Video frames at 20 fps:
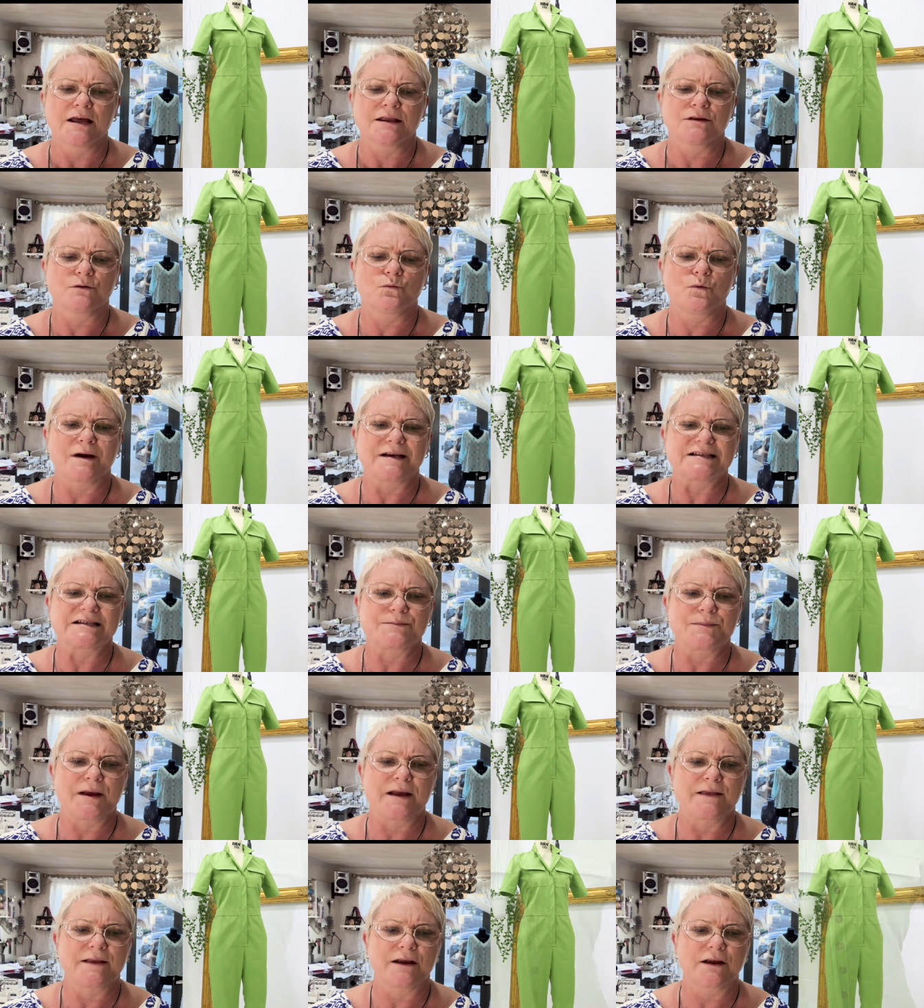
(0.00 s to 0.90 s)
the
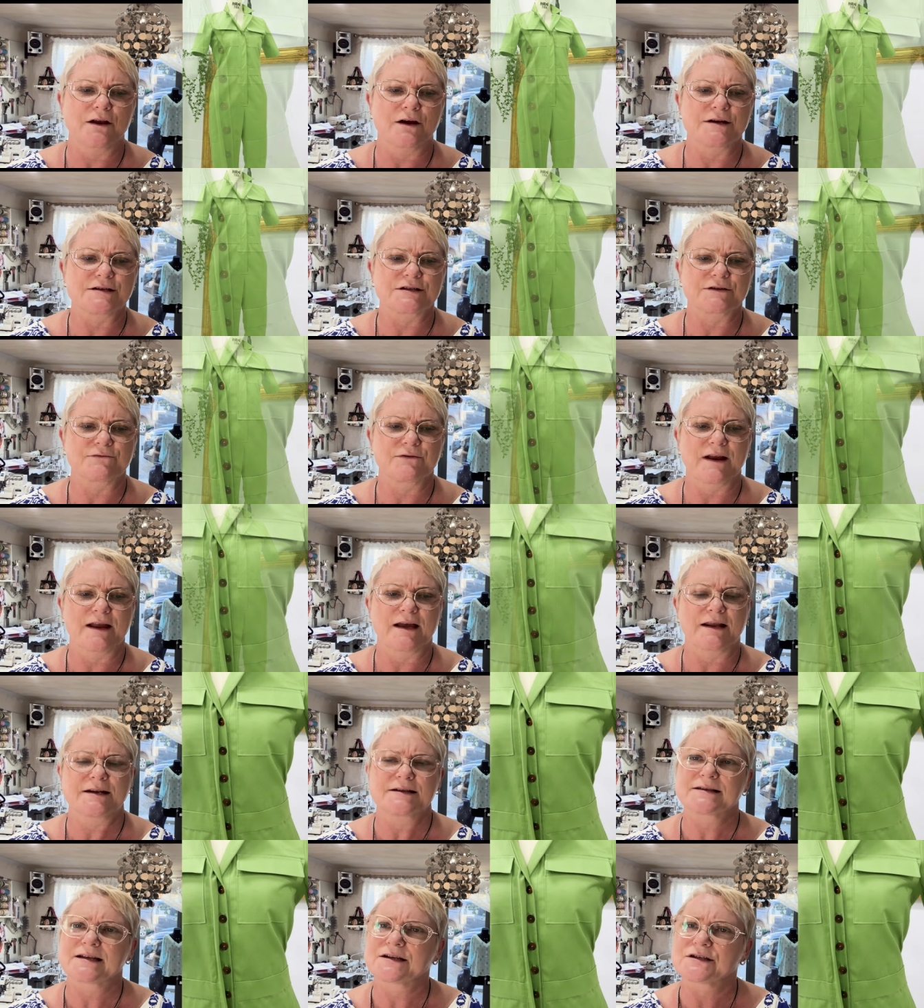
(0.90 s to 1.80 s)
waistband that goes
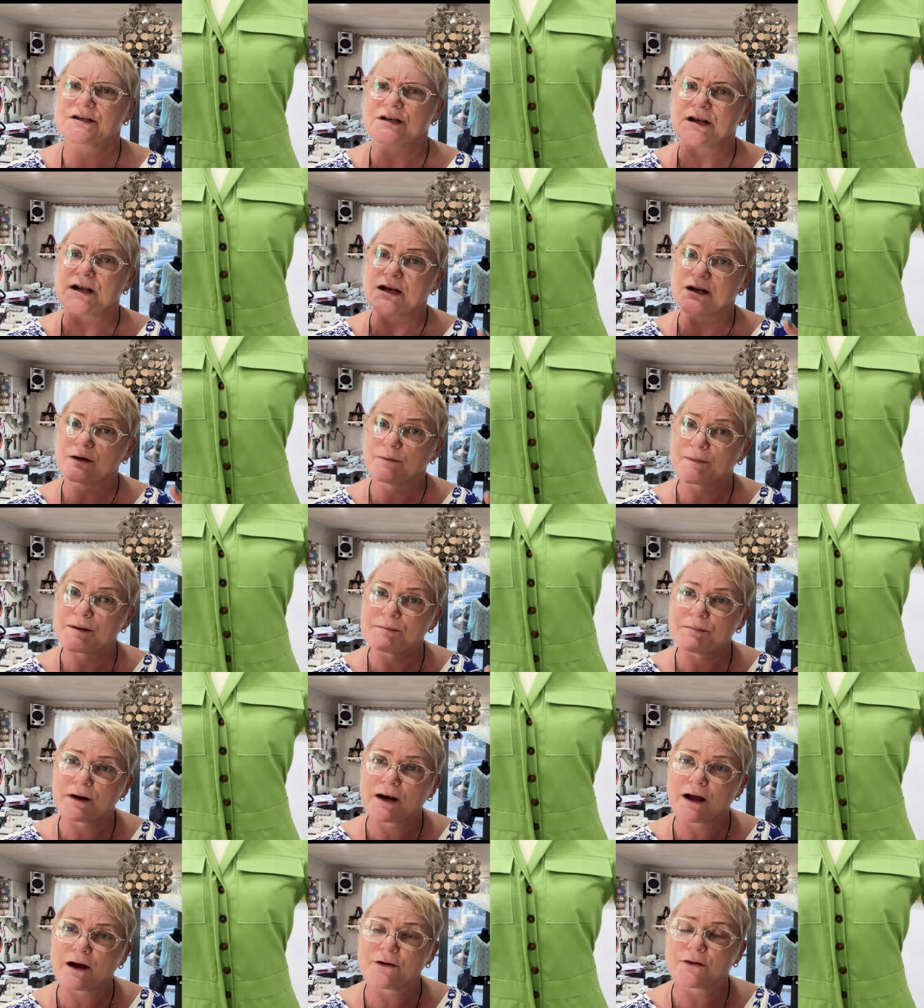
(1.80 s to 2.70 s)
around, it's actually a little bit
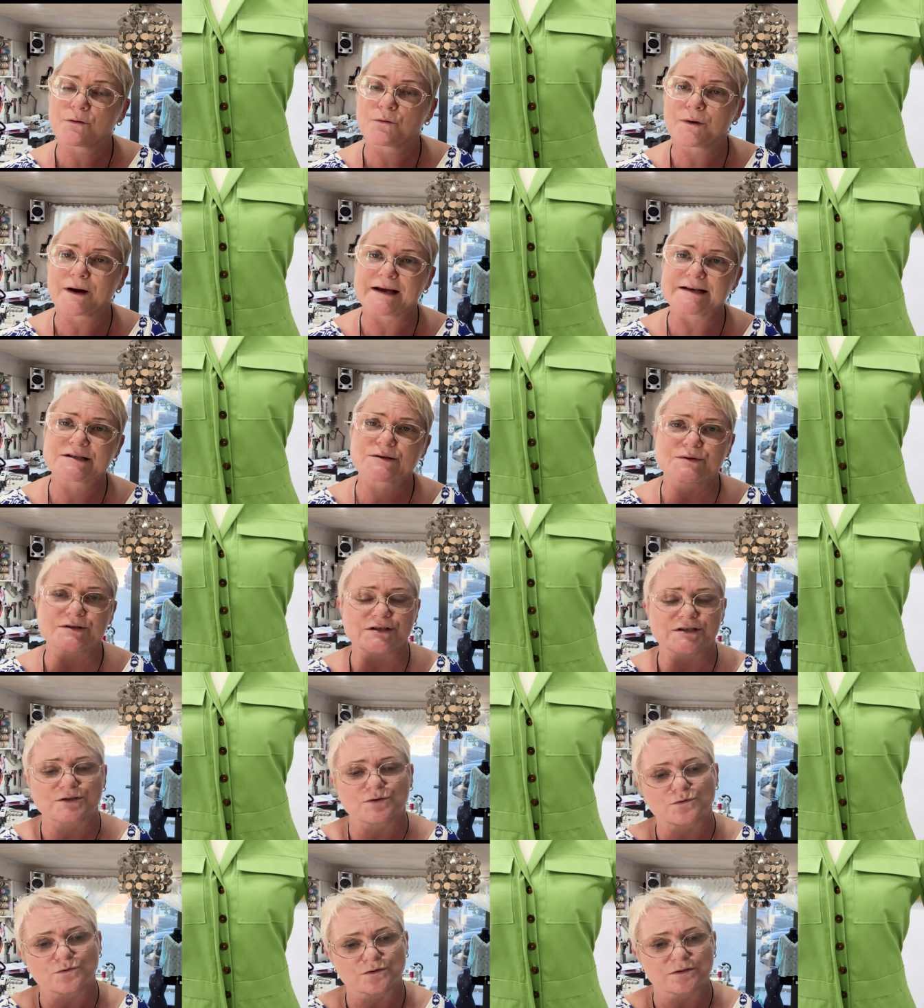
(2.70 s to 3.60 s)
below the waist,
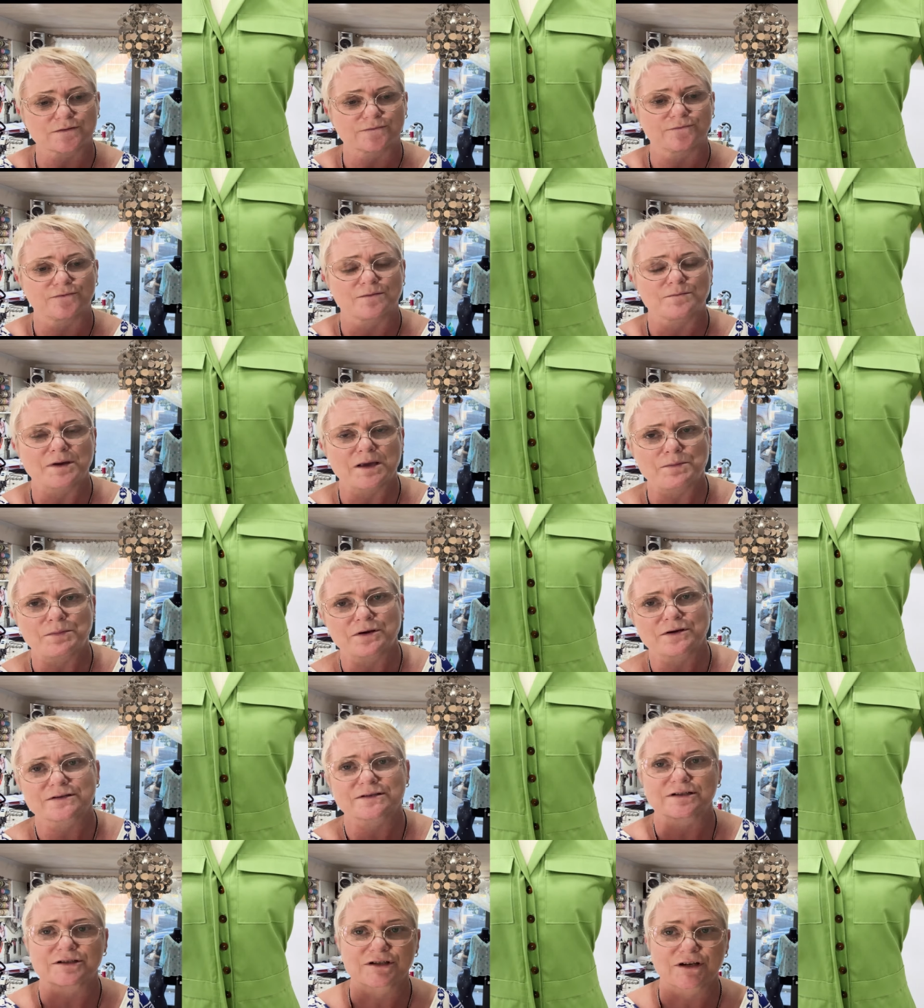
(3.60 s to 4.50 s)
which is awesome for me
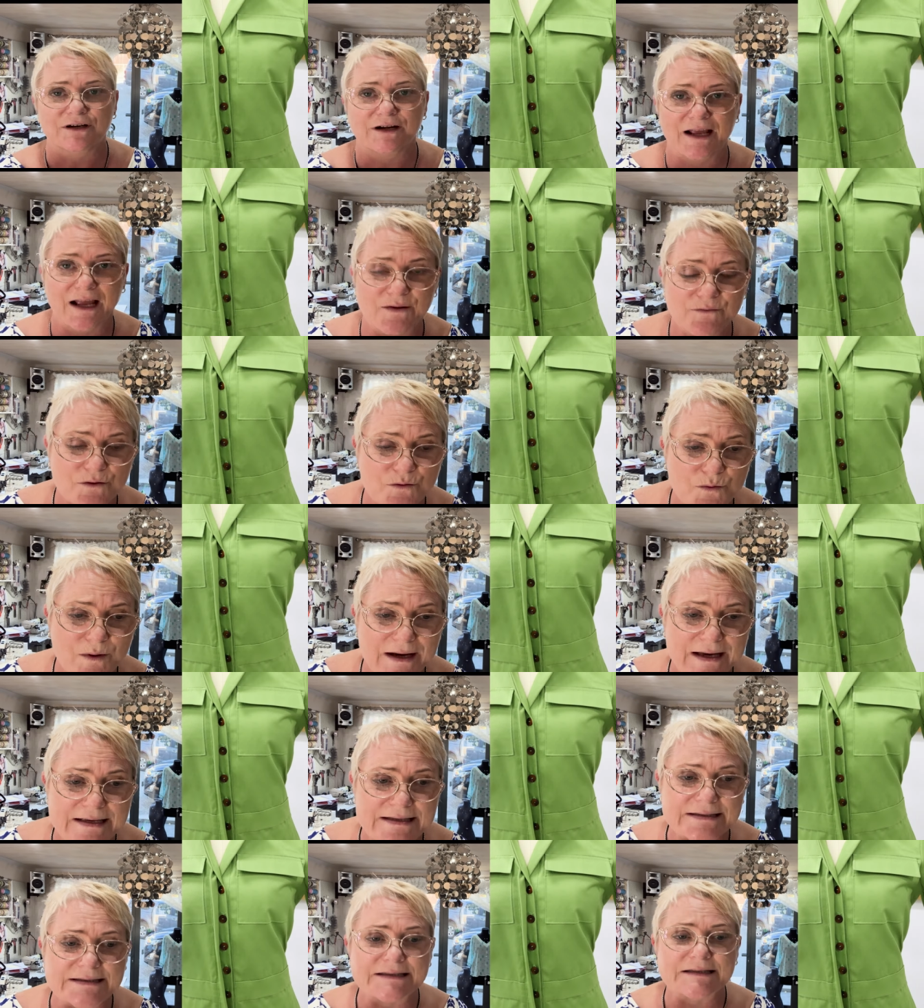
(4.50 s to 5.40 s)
because I don't have a
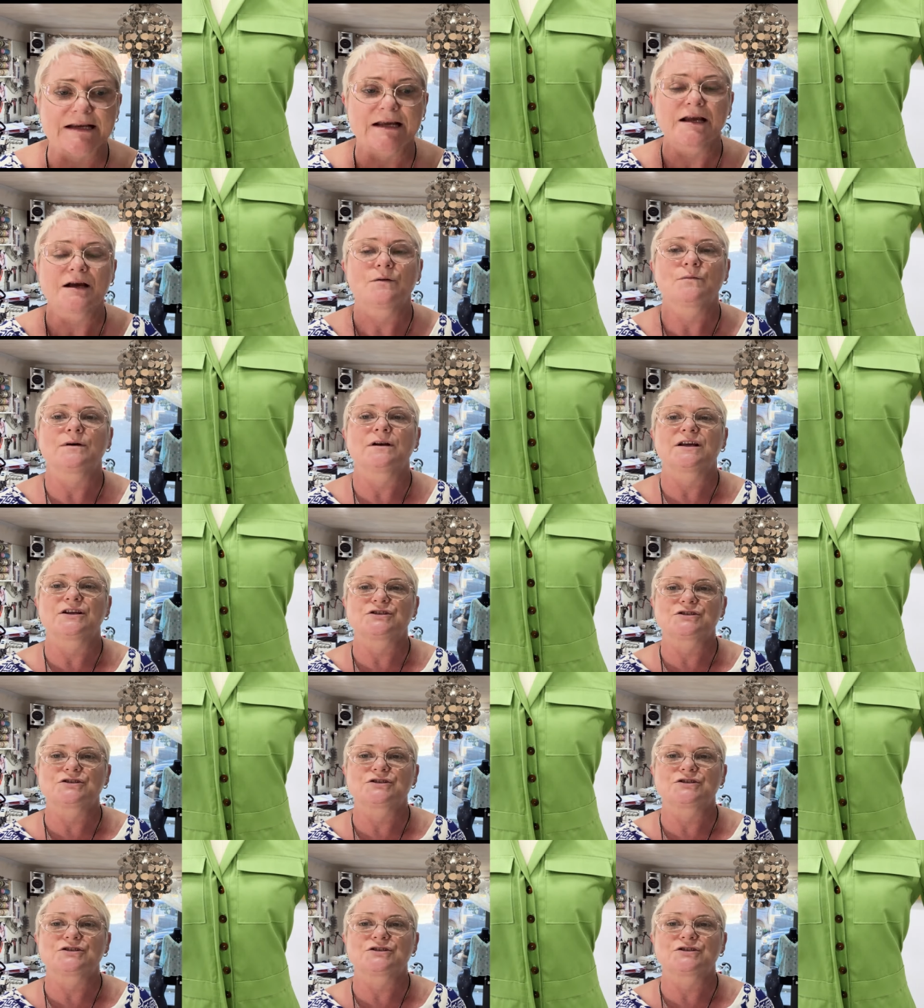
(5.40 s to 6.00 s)
waist. Well, I